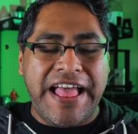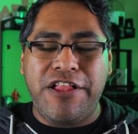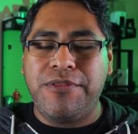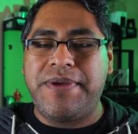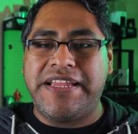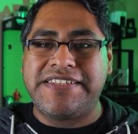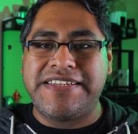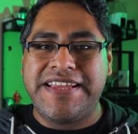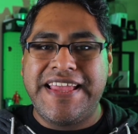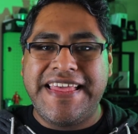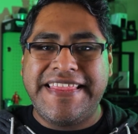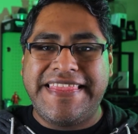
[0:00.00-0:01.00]
helmet
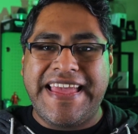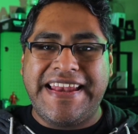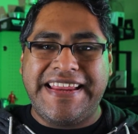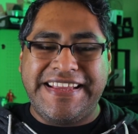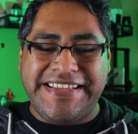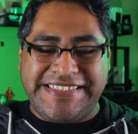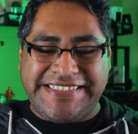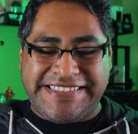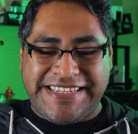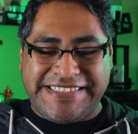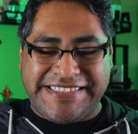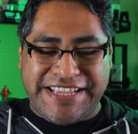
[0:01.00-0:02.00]
that
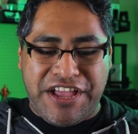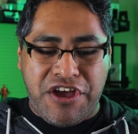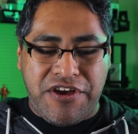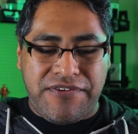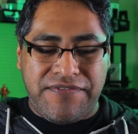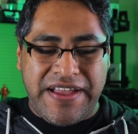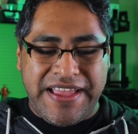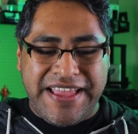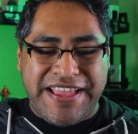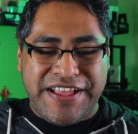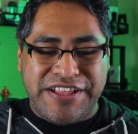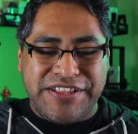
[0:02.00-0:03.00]
consists of
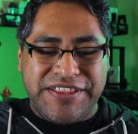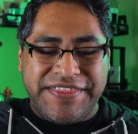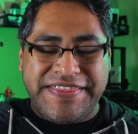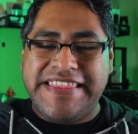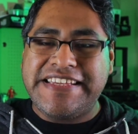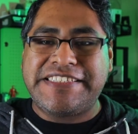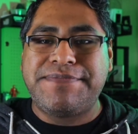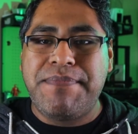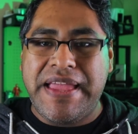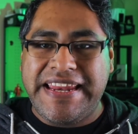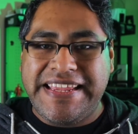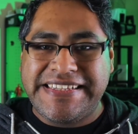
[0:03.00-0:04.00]
this
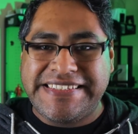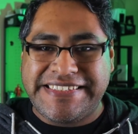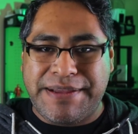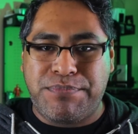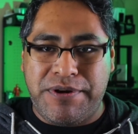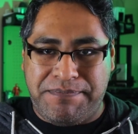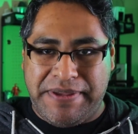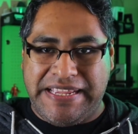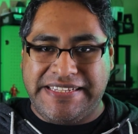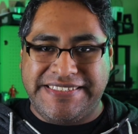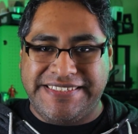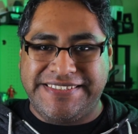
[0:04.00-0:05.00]
many separate
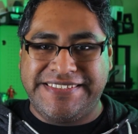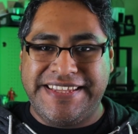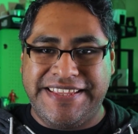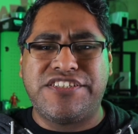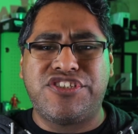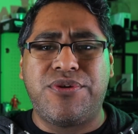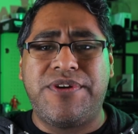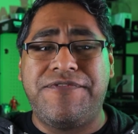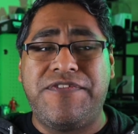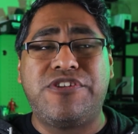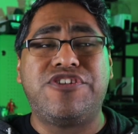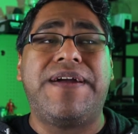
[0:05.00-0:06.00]
pieces. So in the
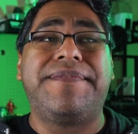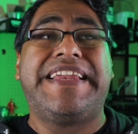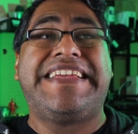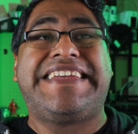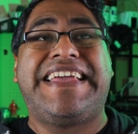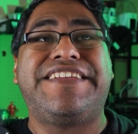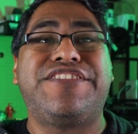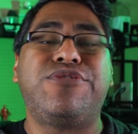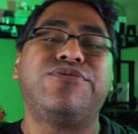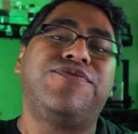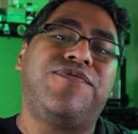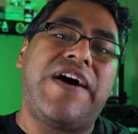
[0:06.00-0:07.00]
future, I'm gonna take
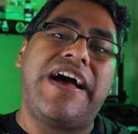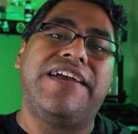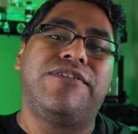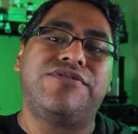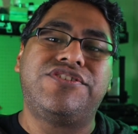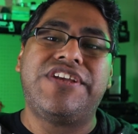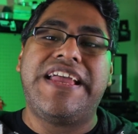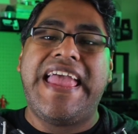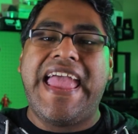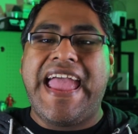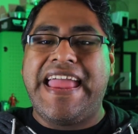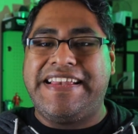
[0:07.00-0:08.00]
those files
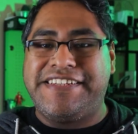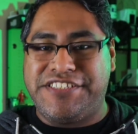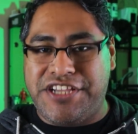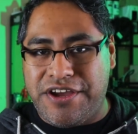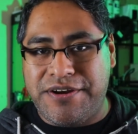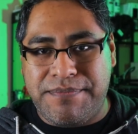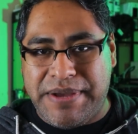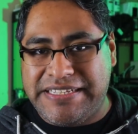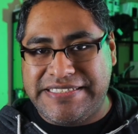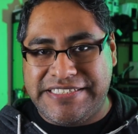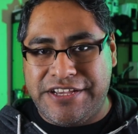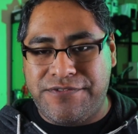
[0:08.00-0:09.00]
and just cut them
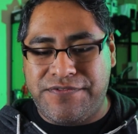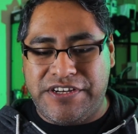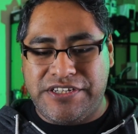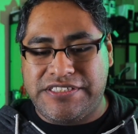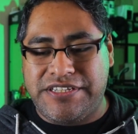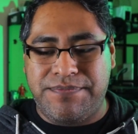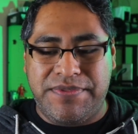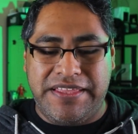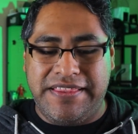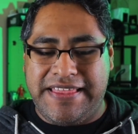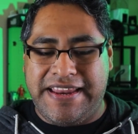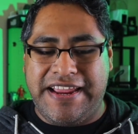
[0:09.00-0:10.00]
myself into
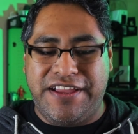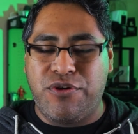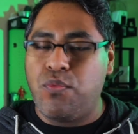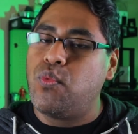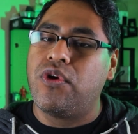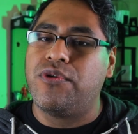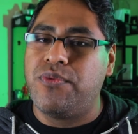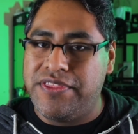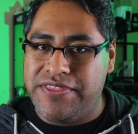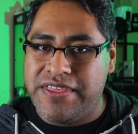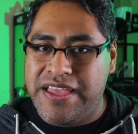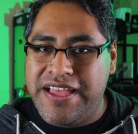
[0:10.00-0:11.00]
something that I can work
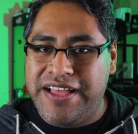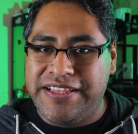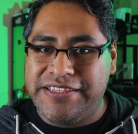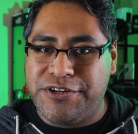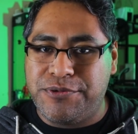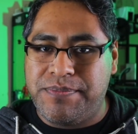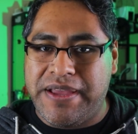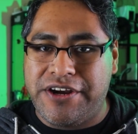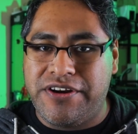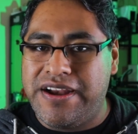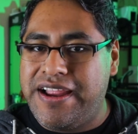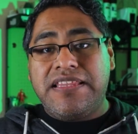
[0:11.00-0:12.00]
with a little
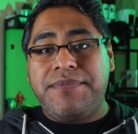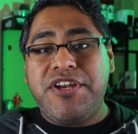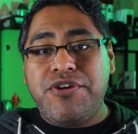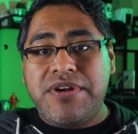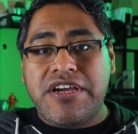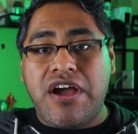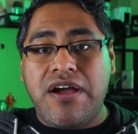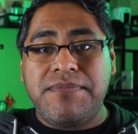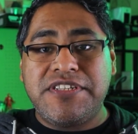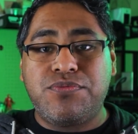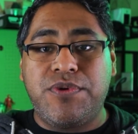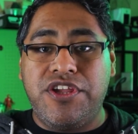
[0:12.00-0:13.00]
better. Let me know in the
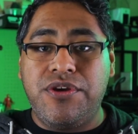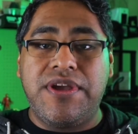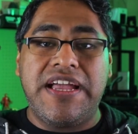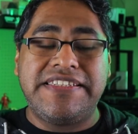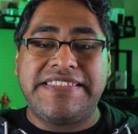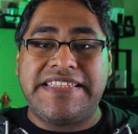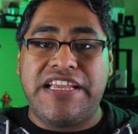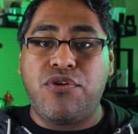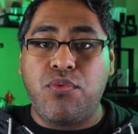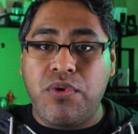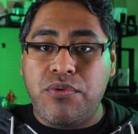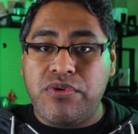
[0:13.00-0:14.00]
comments what you guys
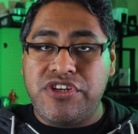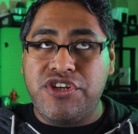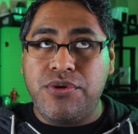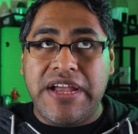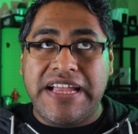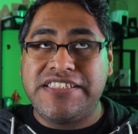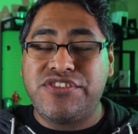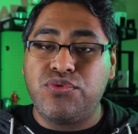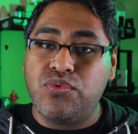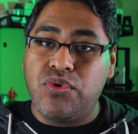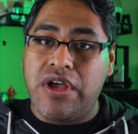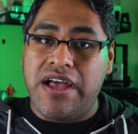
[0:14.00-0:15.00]
think. What would you guys
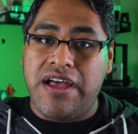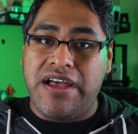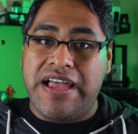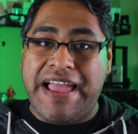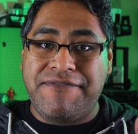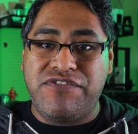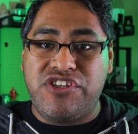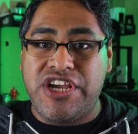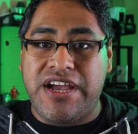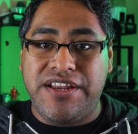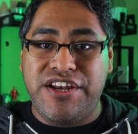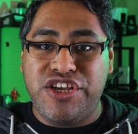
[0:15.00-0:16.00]
have
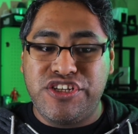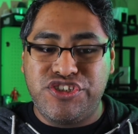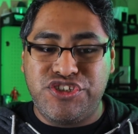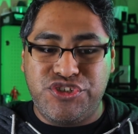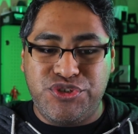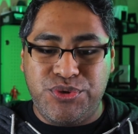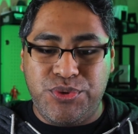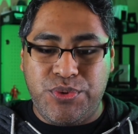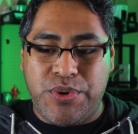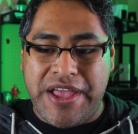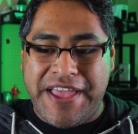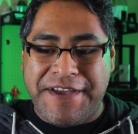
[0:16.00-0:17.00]
done
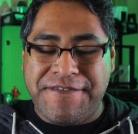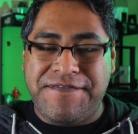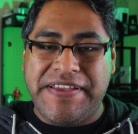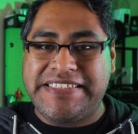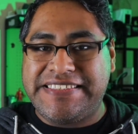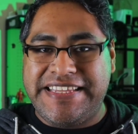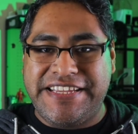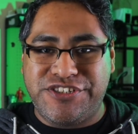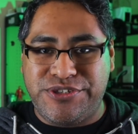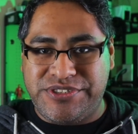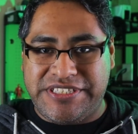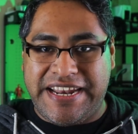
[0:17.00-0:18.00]
to fix the
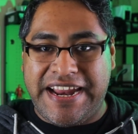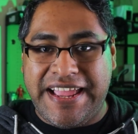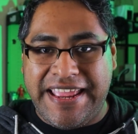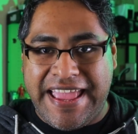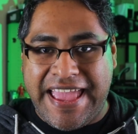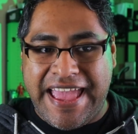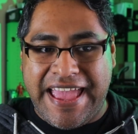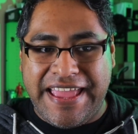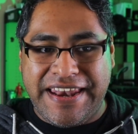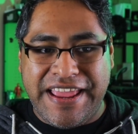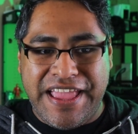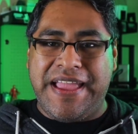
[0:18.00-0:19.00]
issues that I
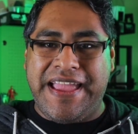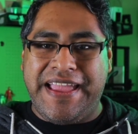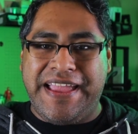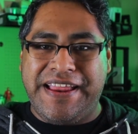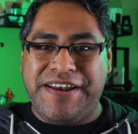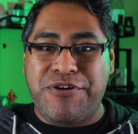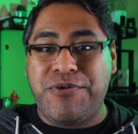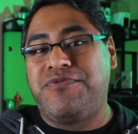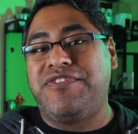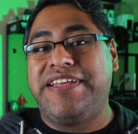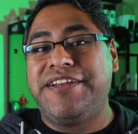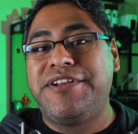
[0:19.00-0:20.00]
had? And
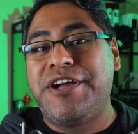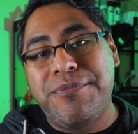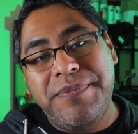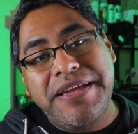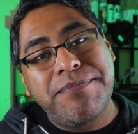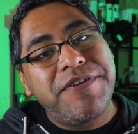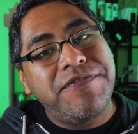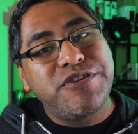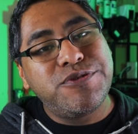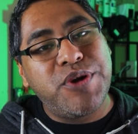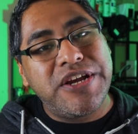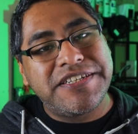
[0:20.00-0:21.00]
hopefully it'll help me in my
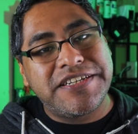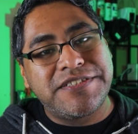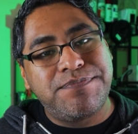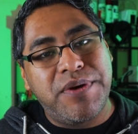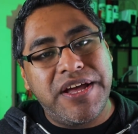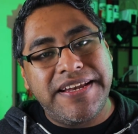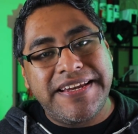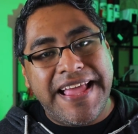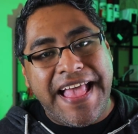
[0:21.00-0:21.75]
future projects. But